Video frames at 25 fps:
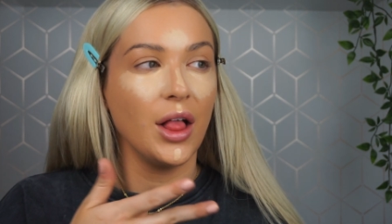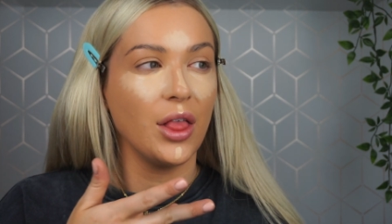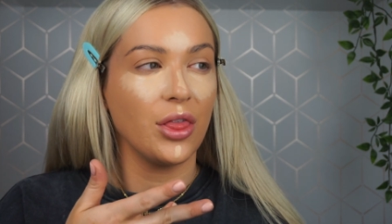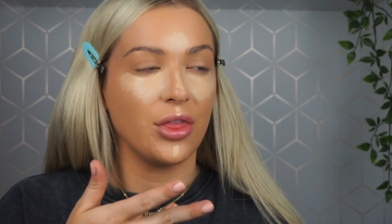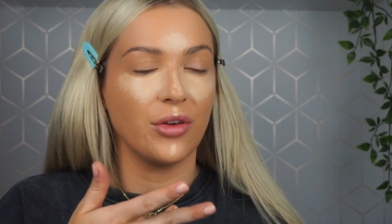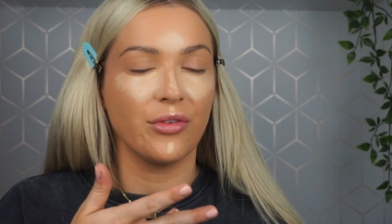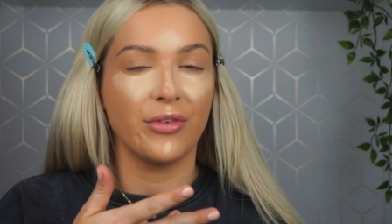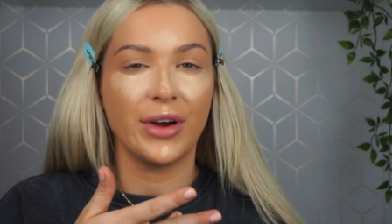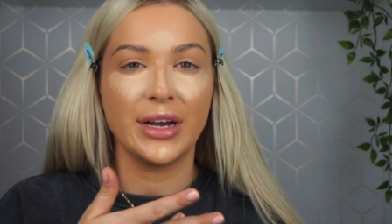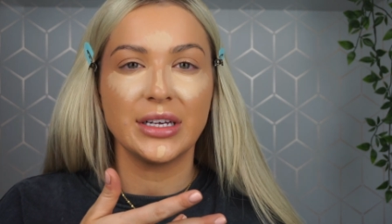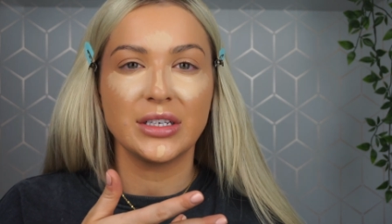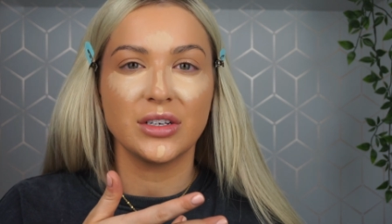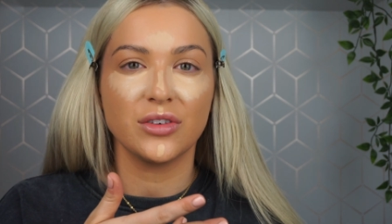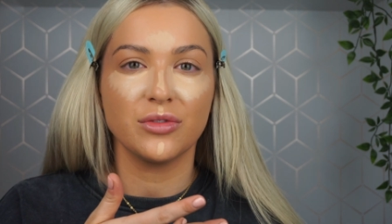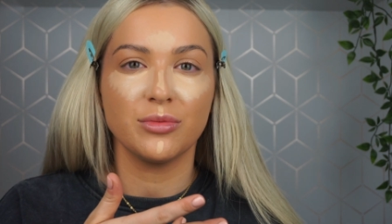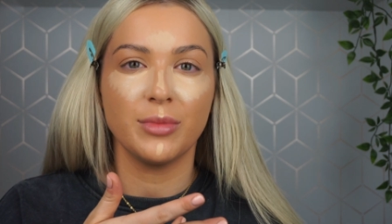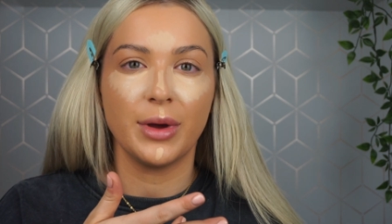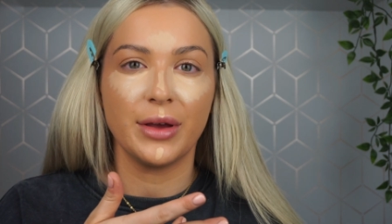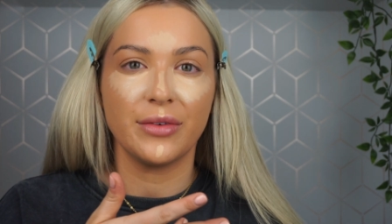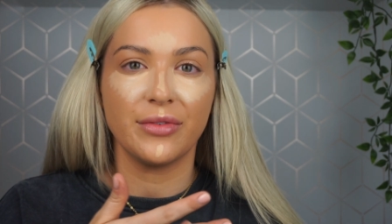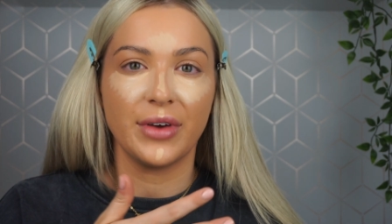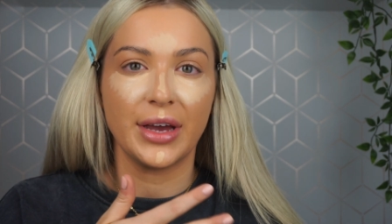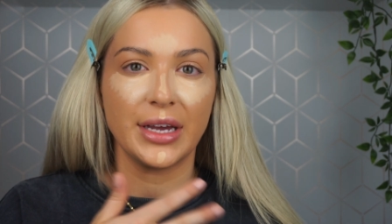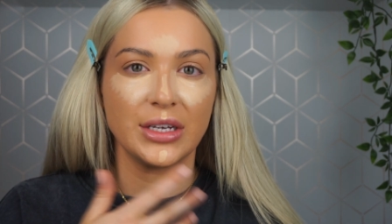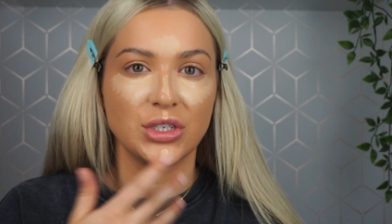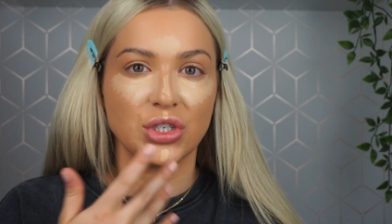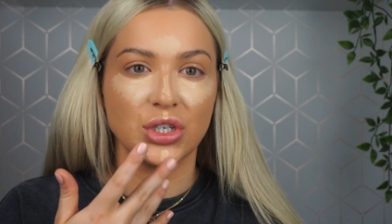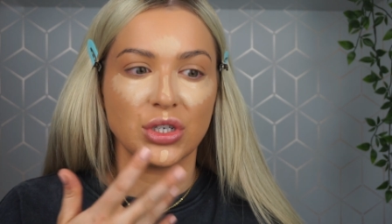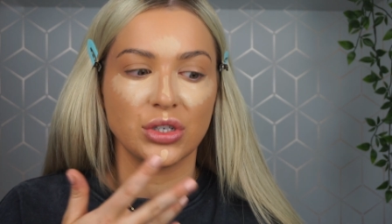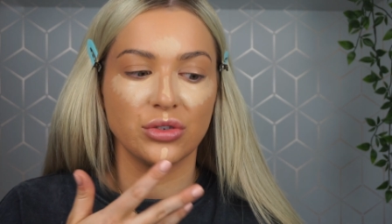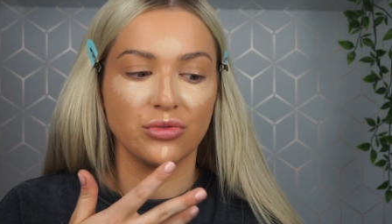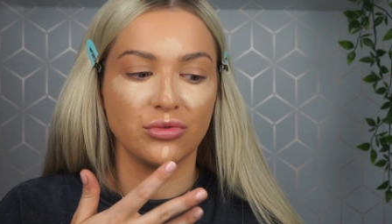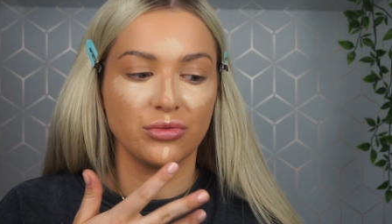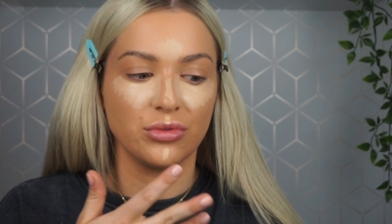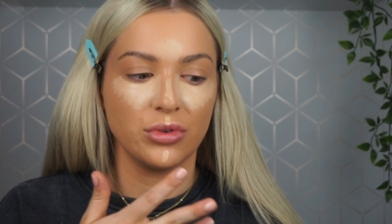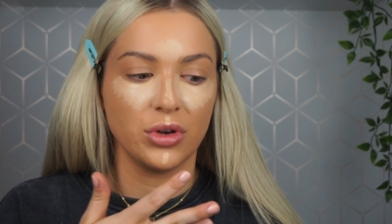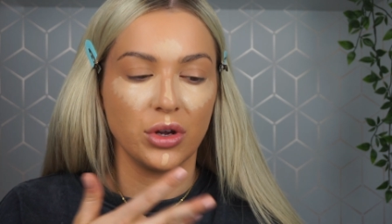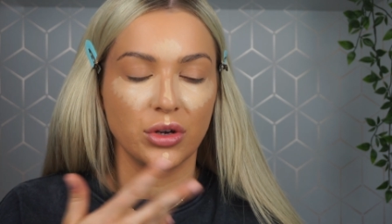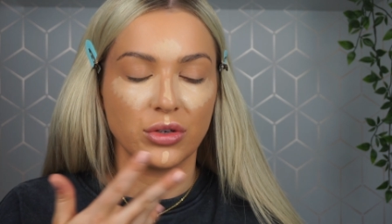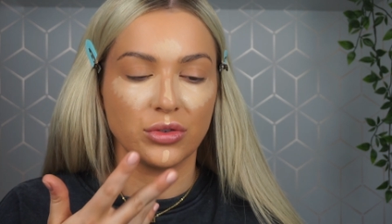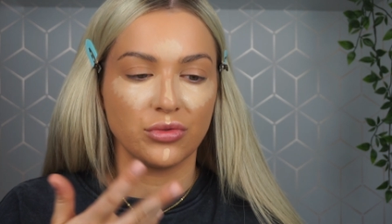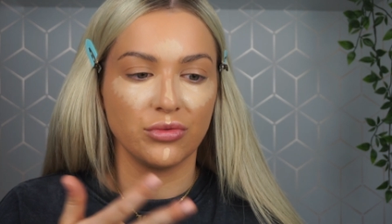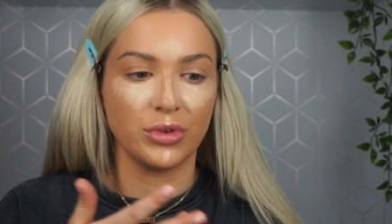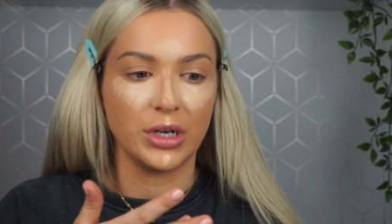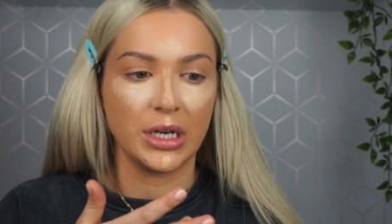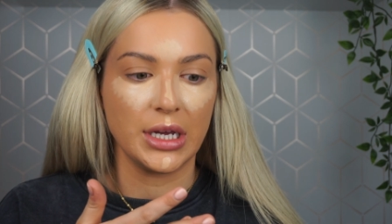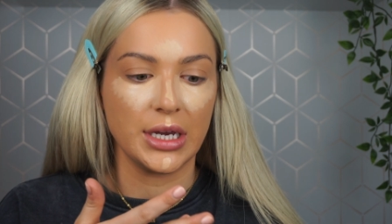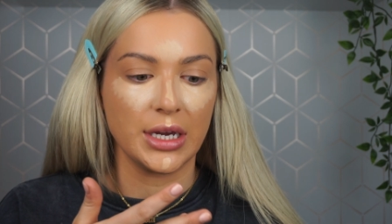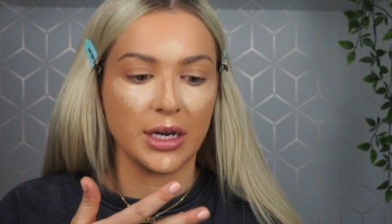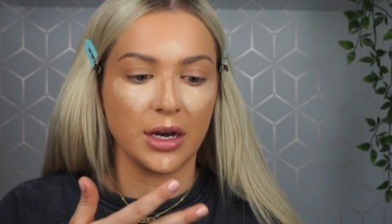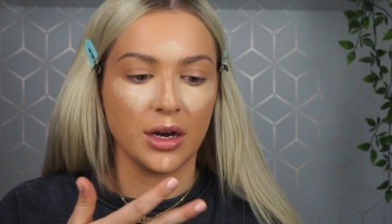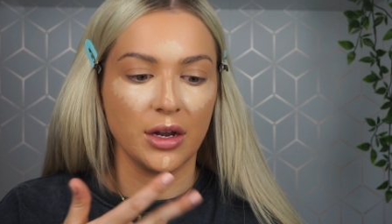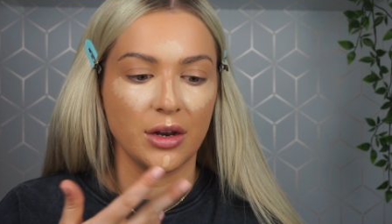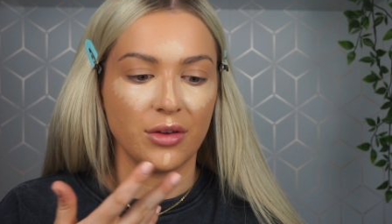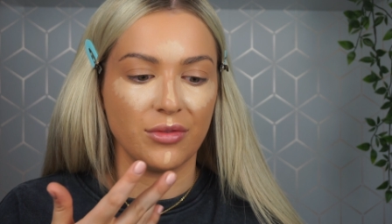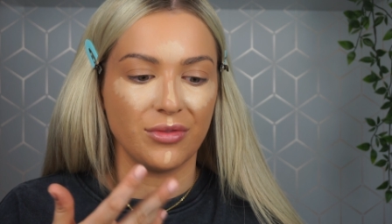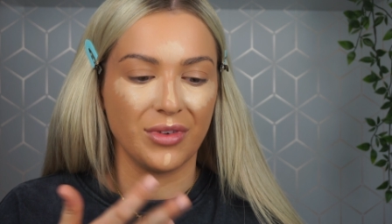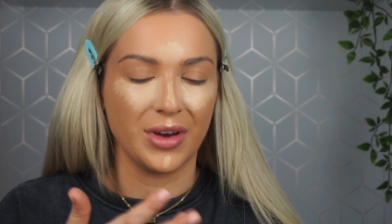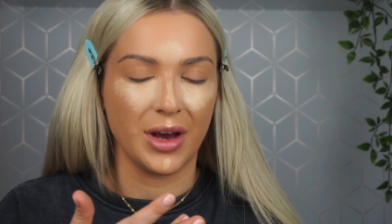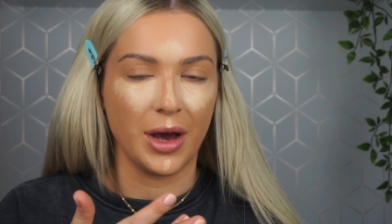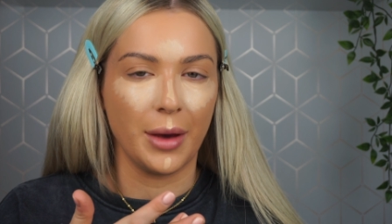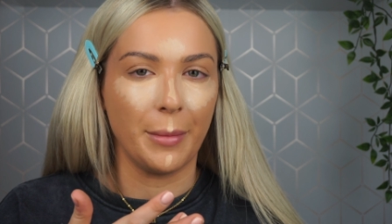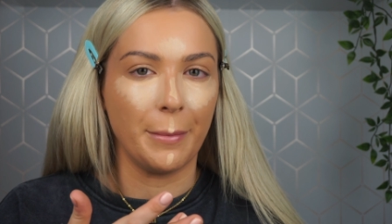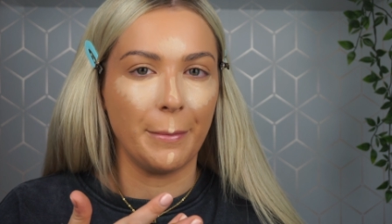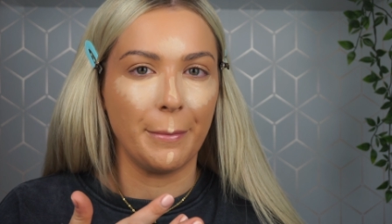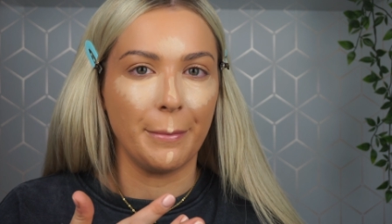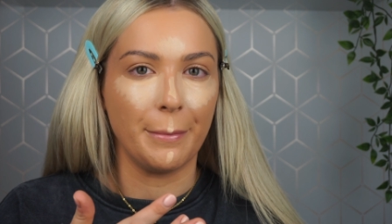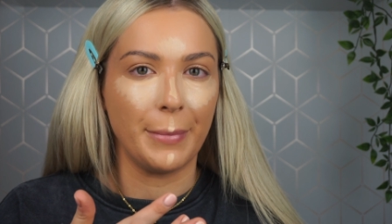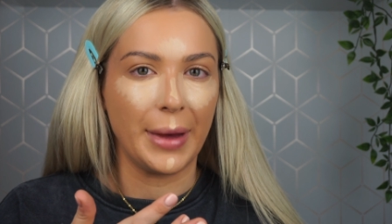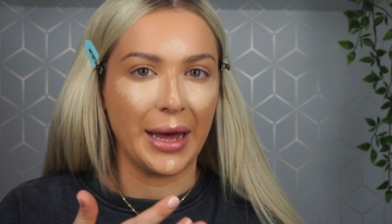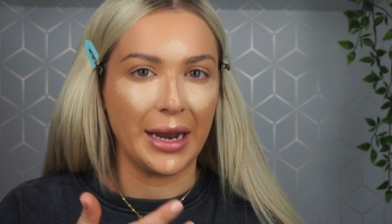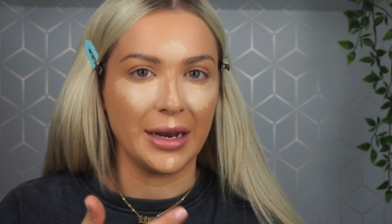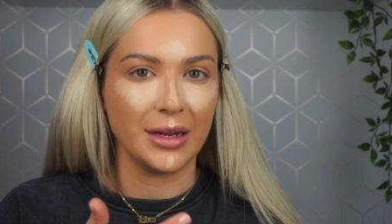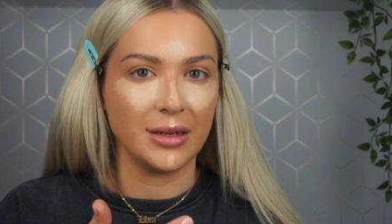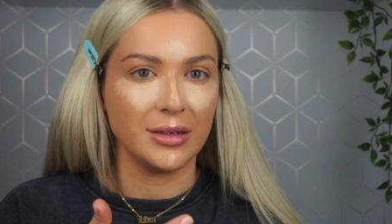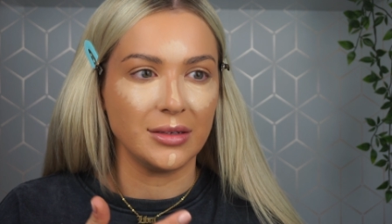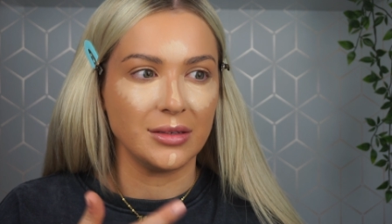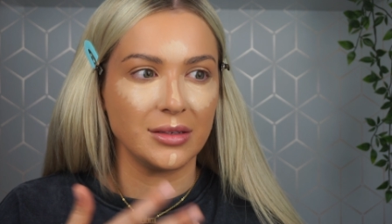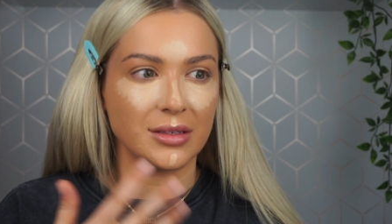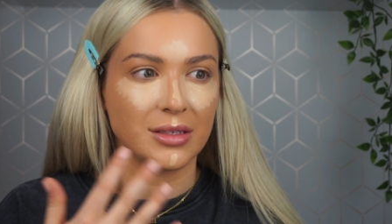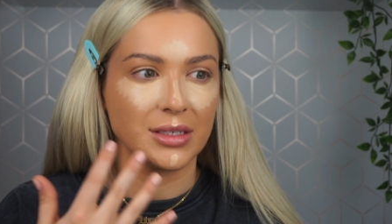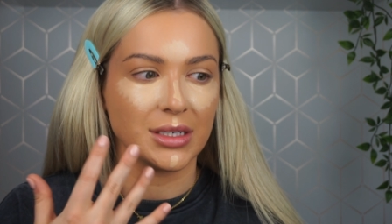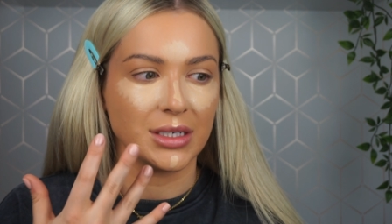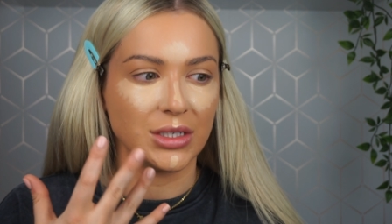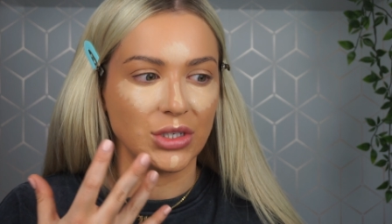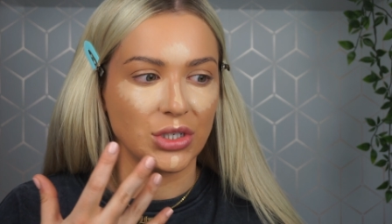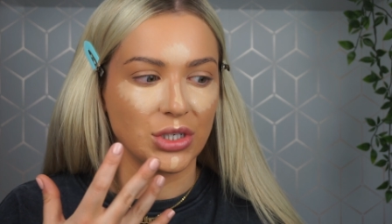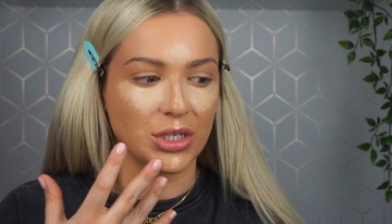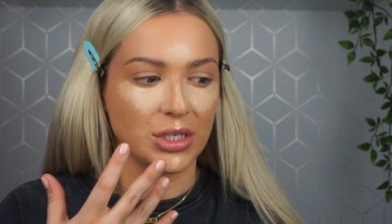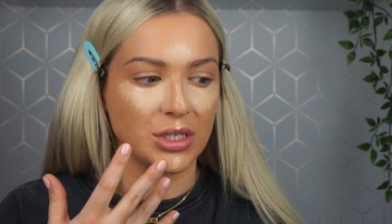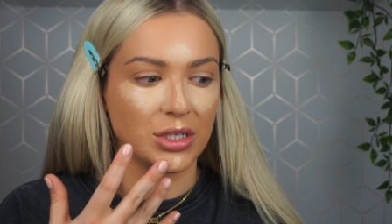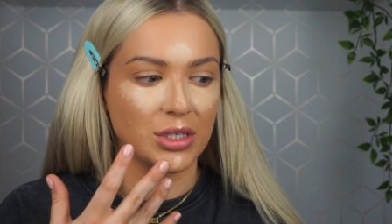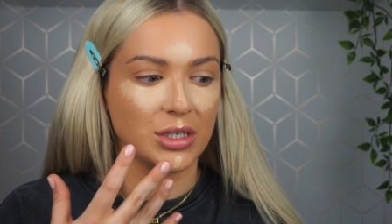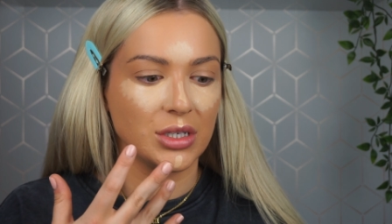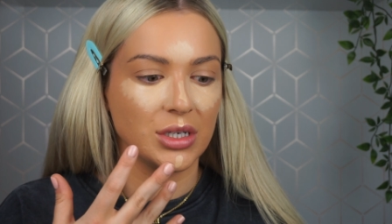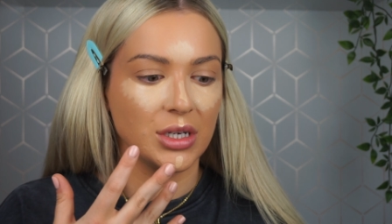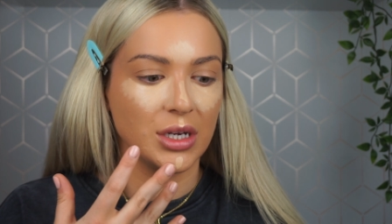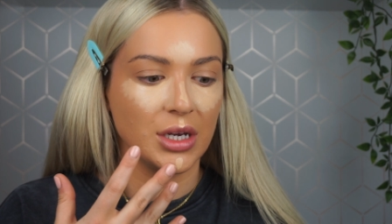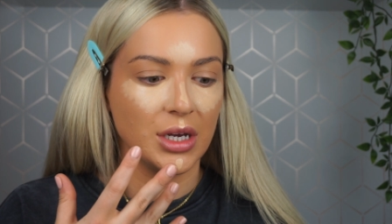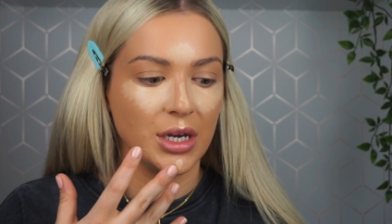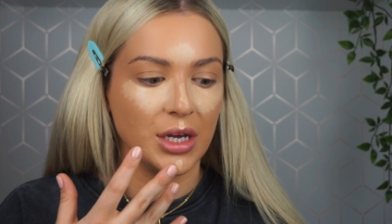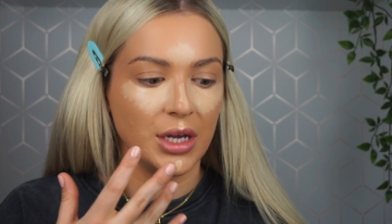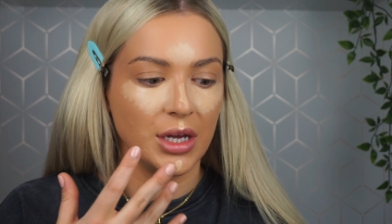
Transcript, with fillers: the rest of my face just looks really kind of unbalanced and just